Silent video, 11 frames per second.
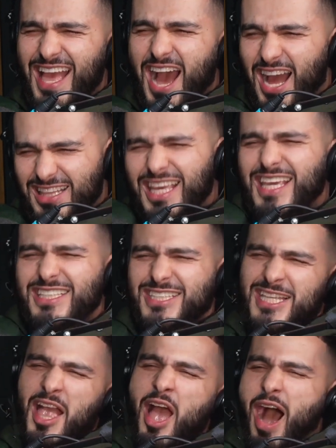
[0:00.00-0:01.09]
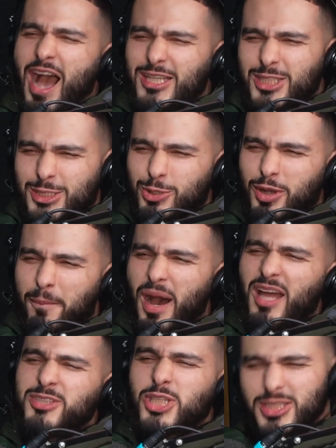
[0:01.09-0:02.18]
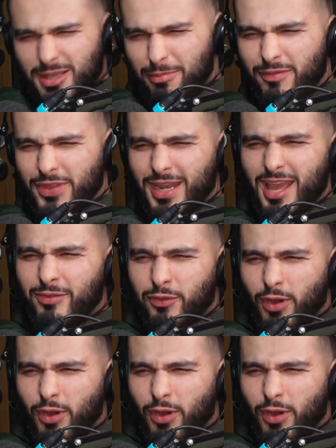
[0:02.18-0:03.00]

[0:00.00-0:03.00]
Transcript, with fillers: I think it's just, I just do the button just yeah. above the navel.